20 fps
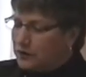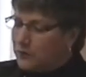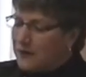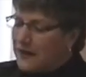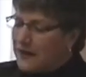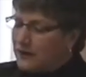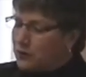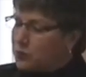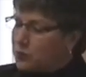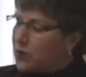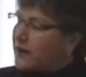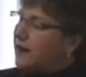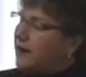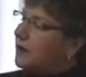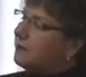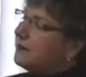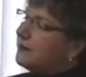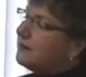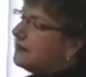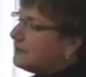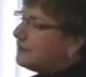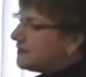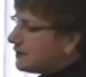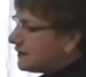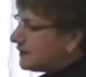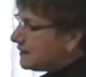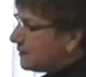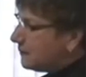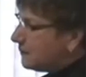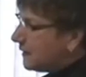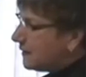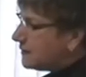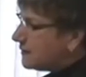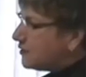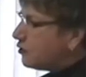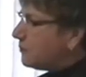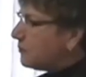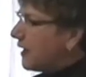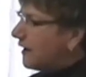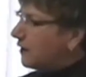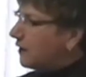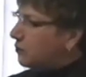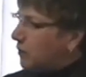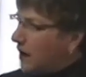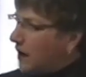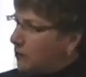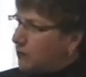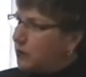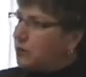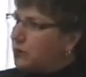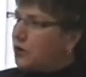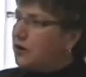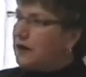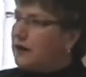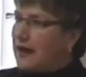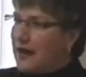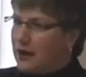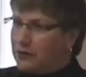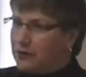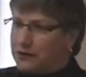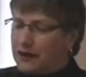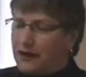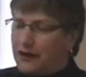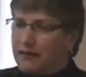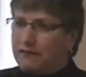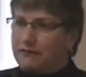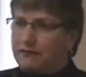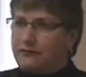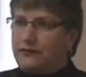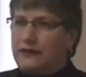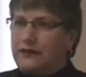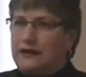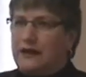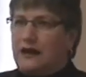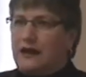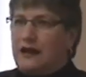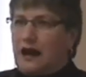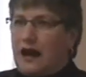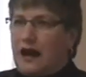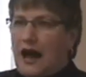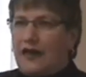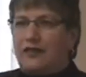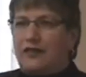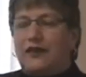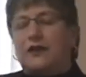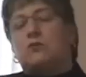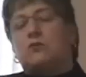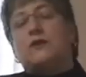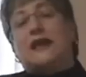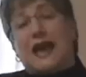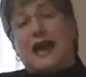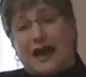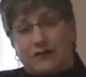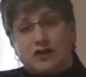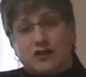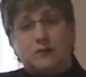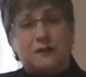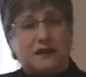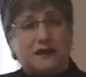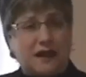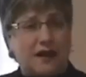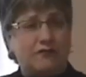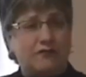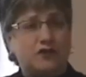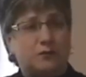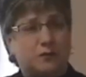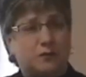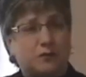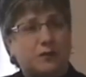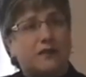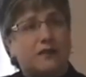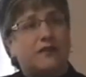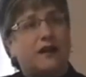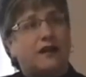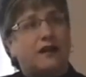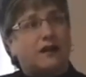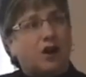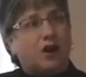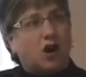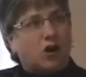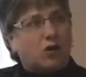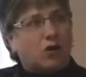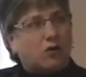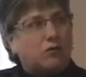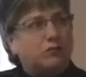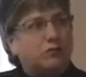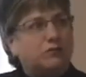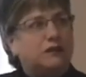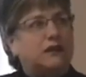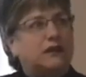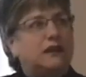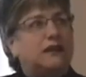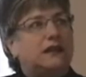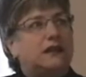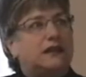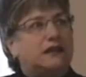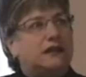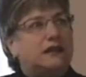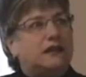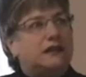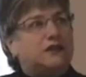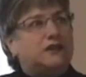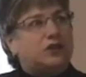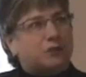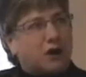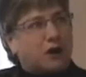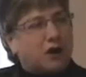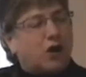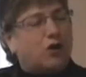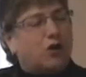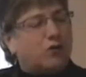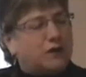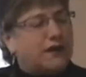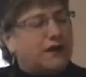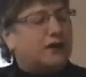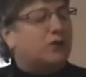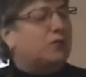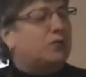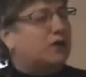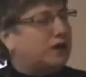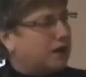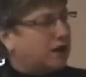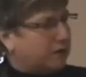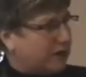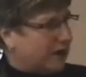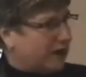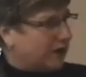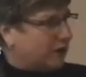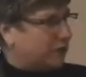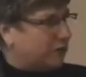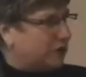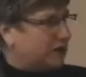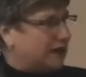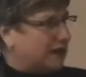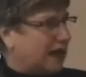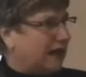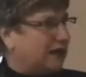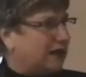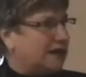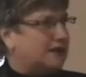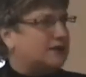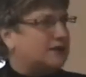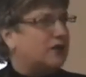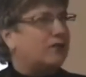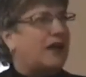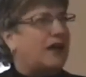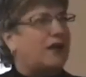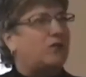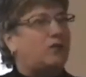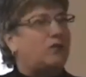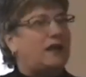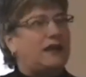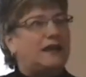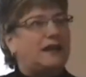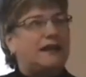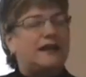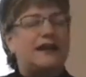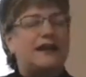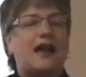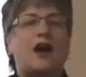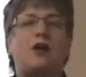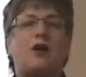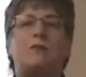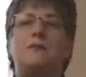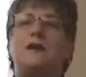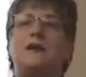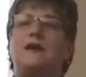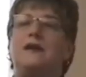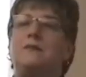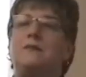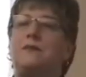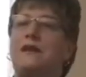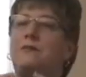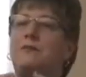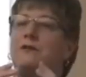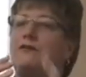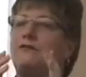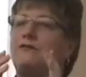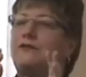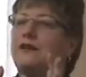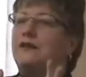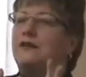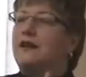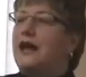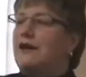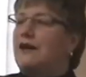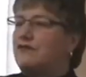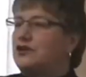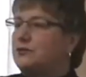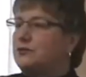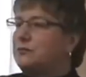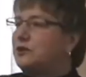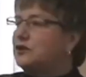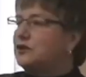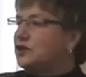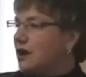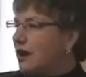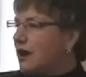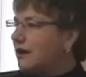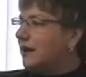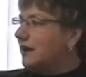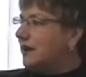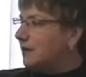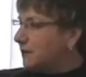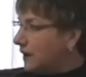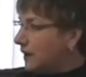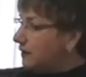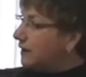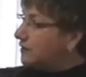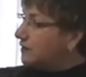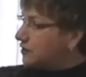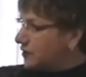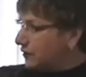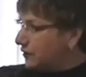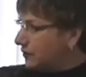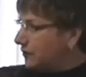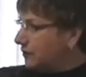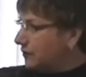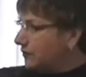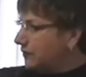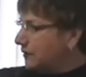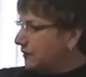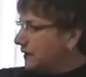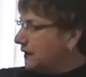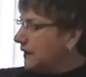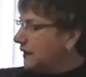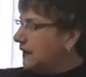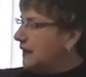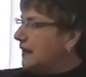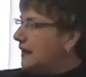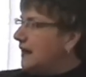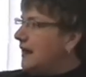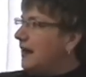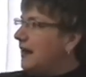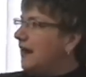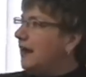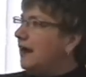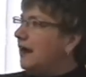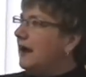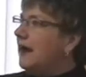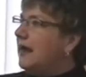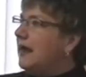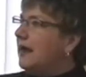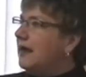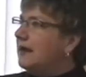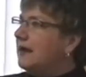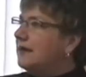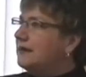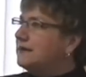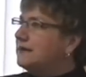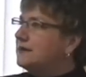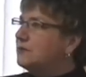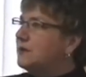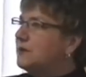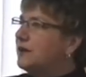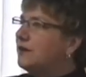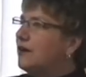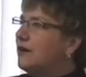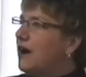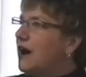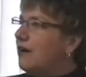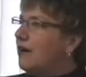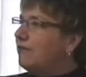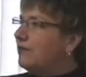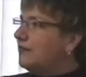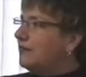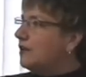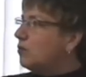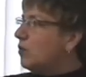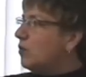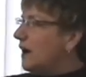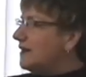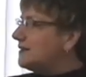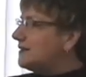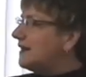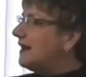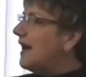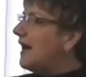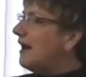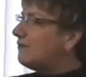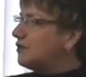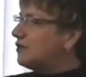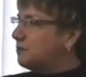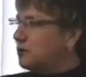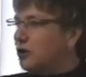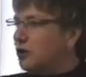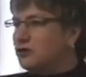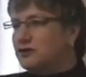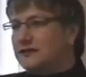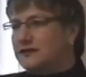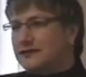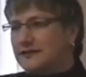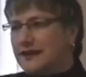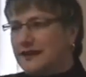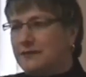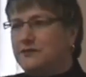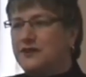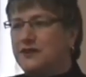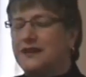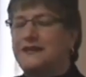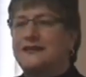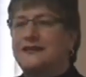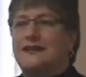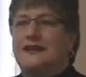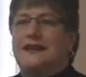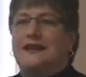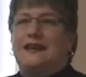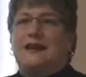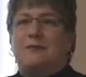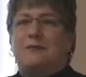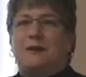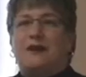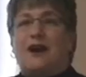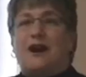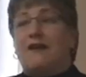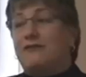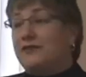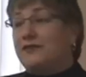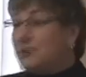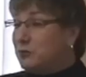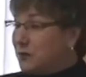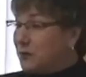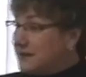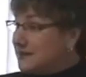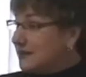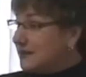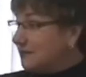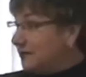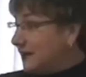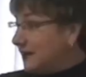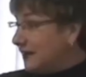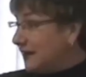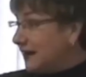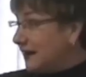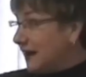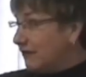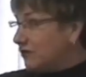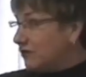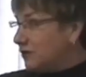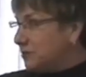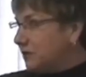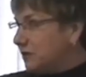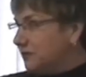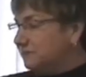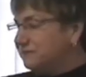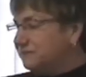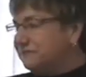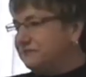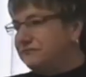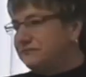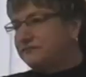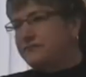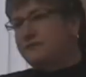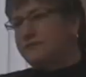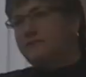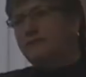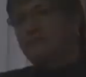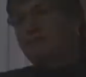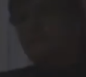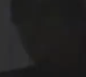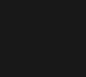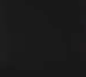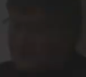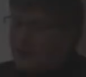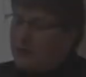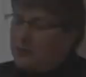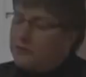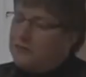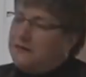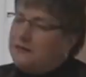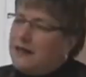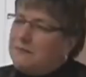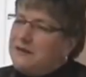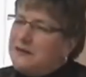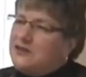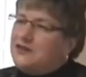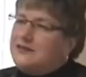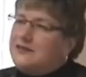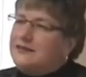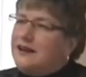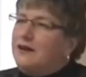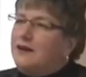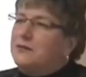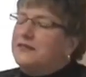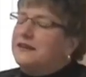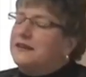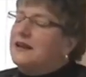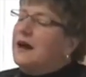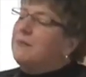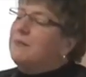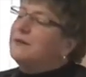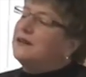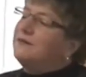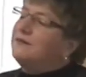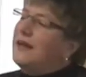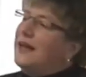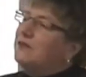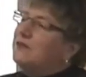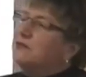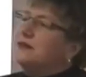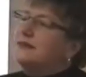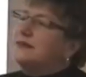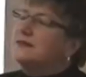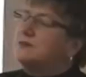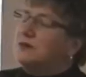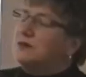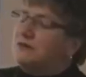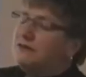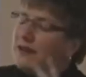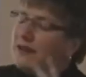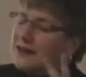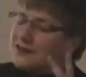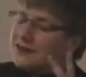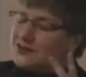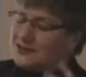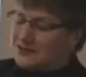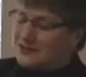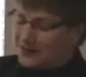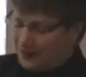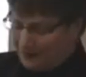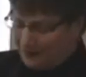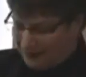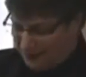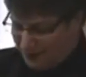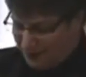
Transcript: no matter what our belief system is, no matter what we work out of, I think we have to be comfortable with our own, do our own inner work around our mortality so that we can help people feel comfortable talking about it too. And we're often the ones that have to broach the subject but often the ones that feel uncomfortable. So let me just start with a couple of Henri's reflections on this